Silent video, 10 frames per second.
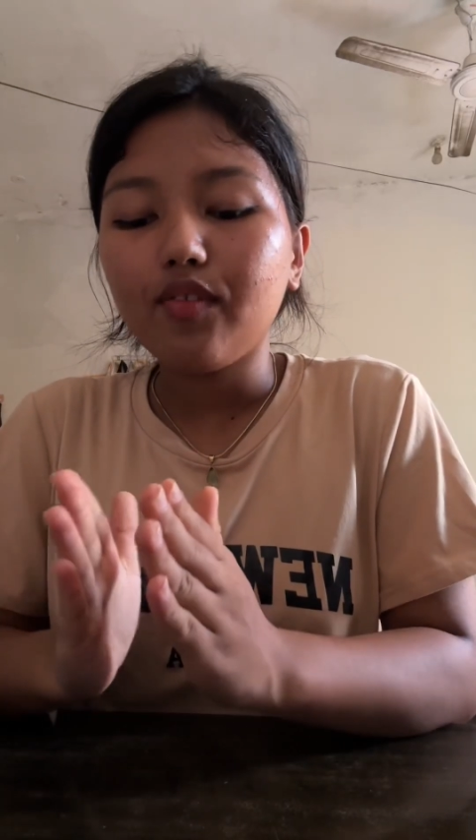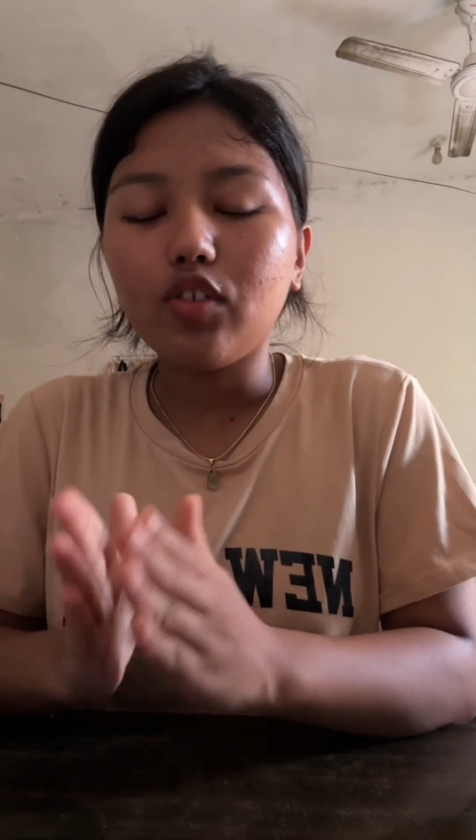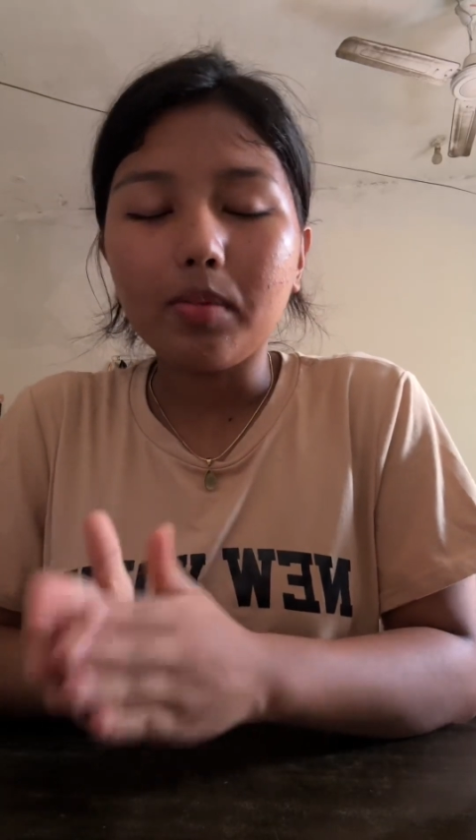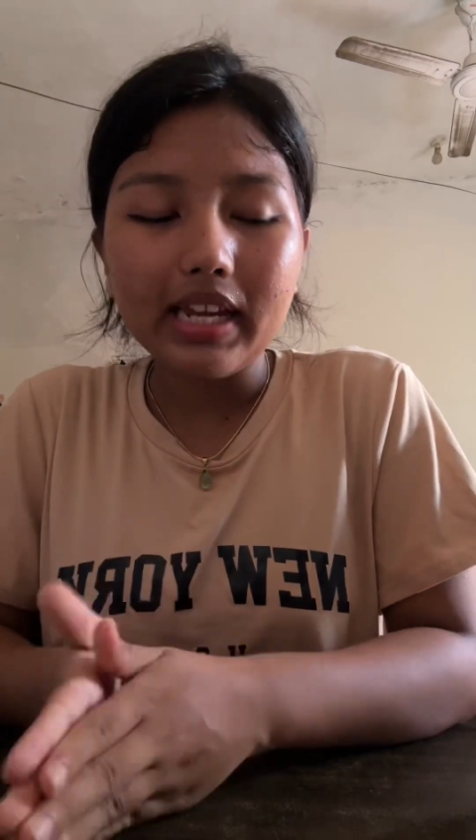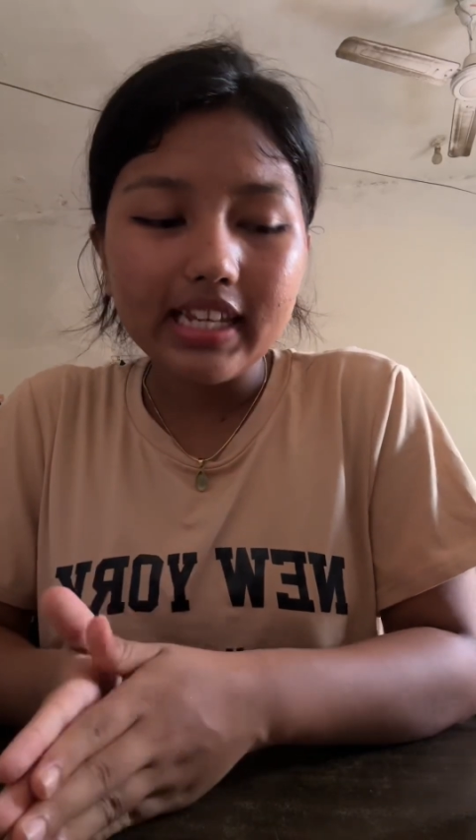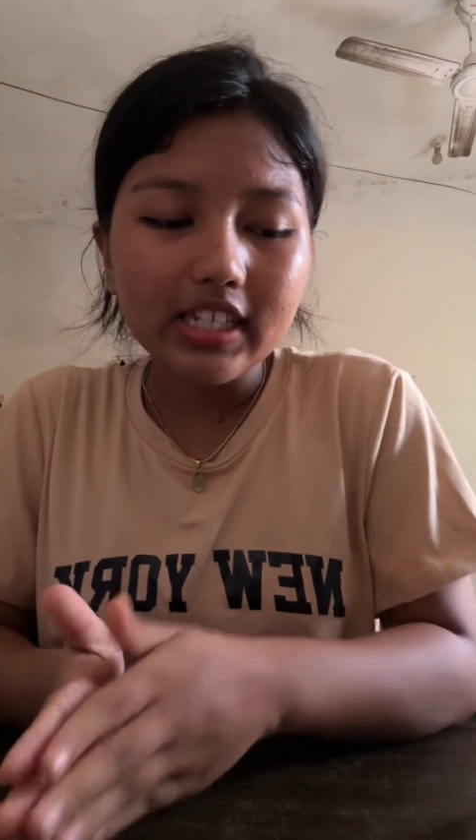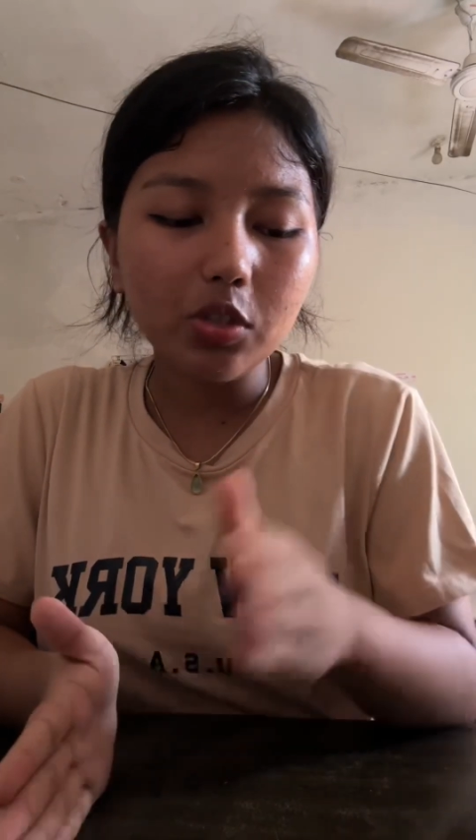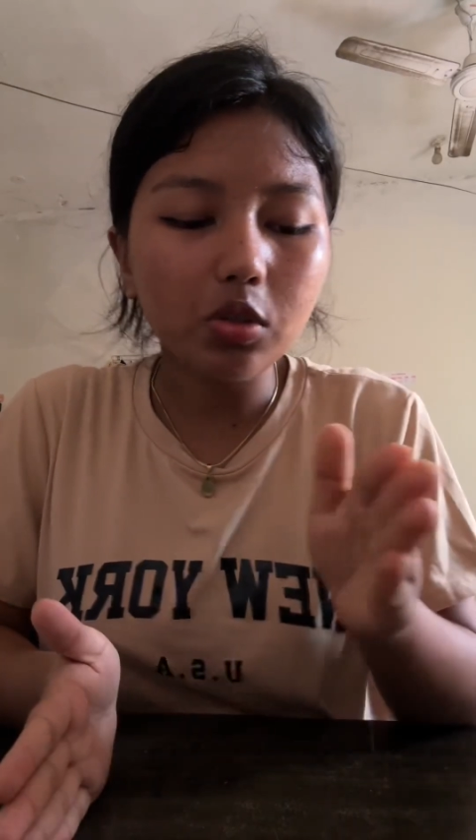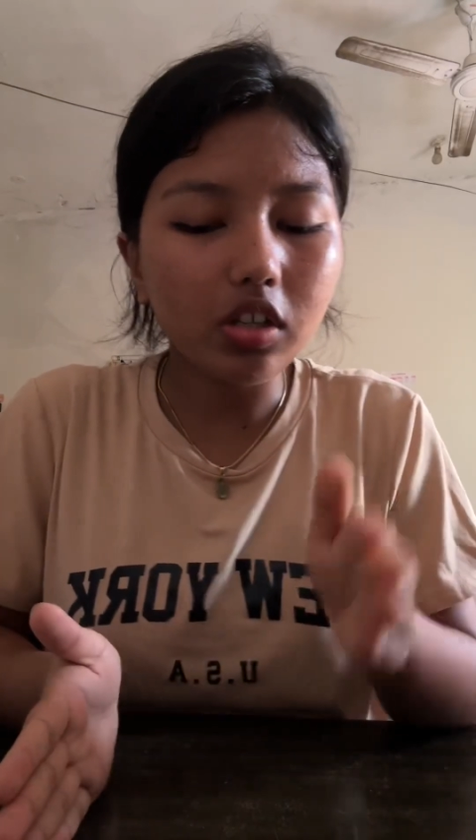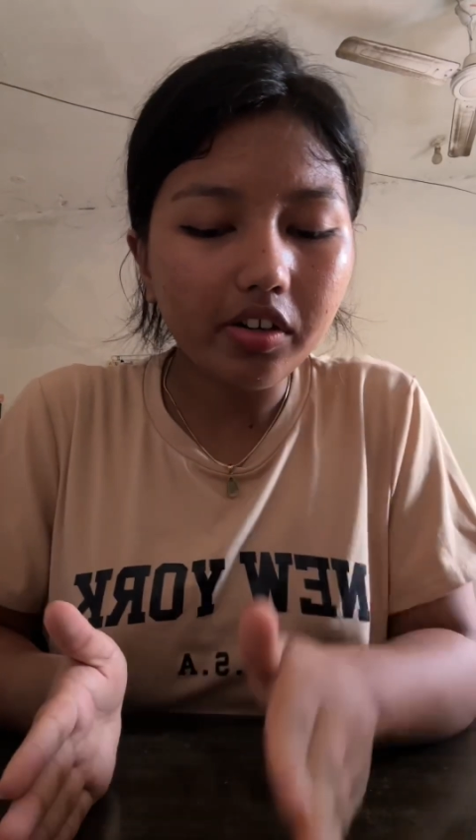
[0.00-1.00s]
From 18
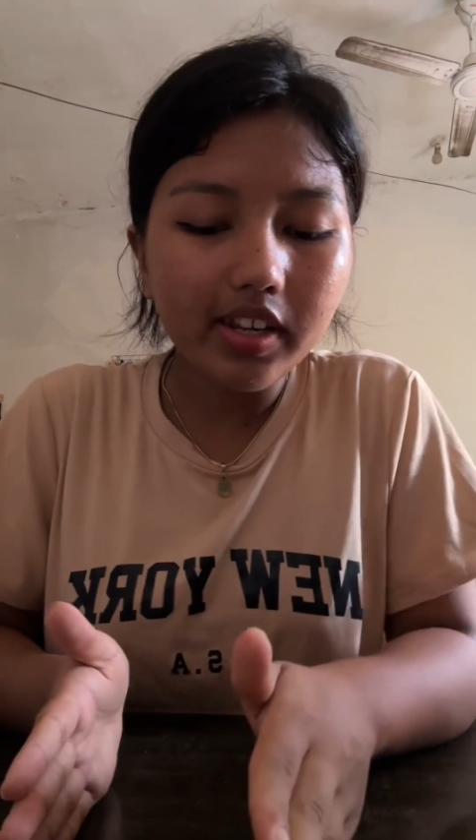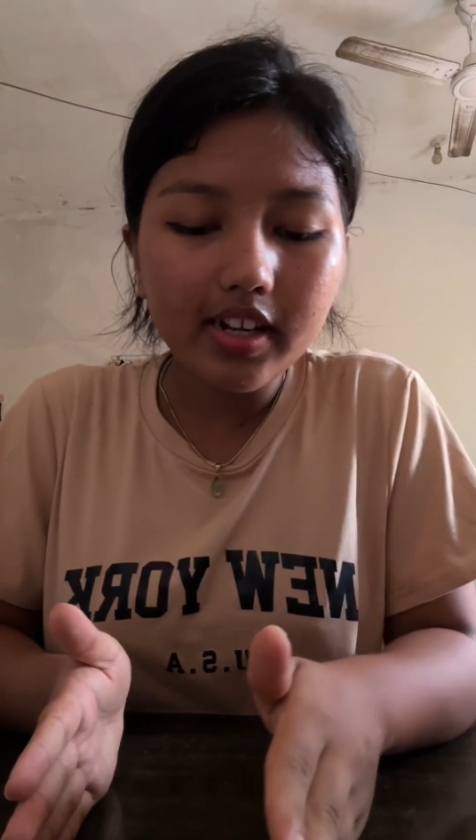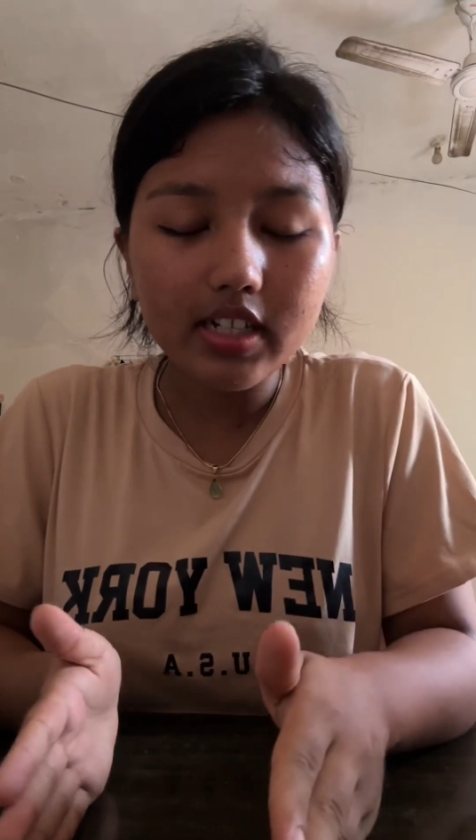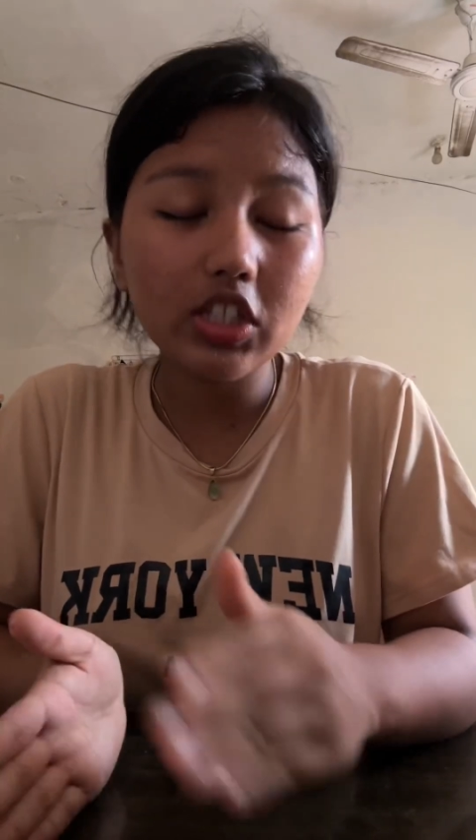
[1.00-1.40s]
to 30 years,